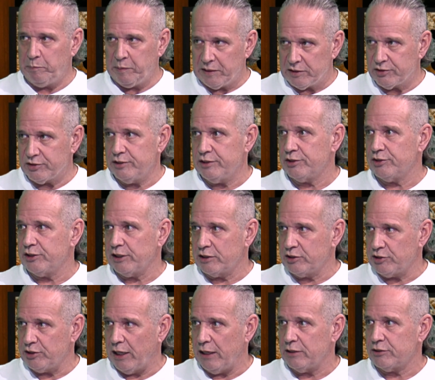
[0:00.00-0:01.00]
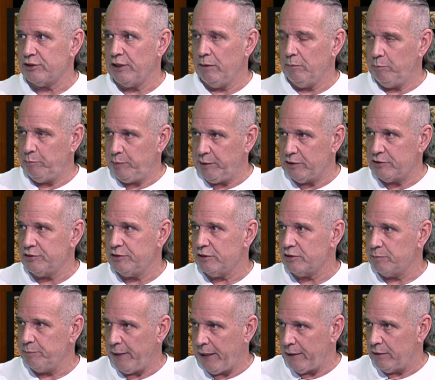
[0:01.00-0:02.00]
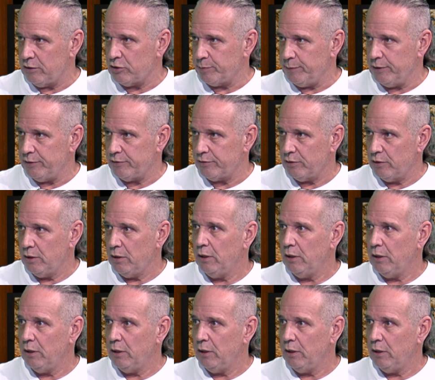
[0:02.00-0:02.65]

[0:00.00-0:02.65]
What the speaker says: business success and business management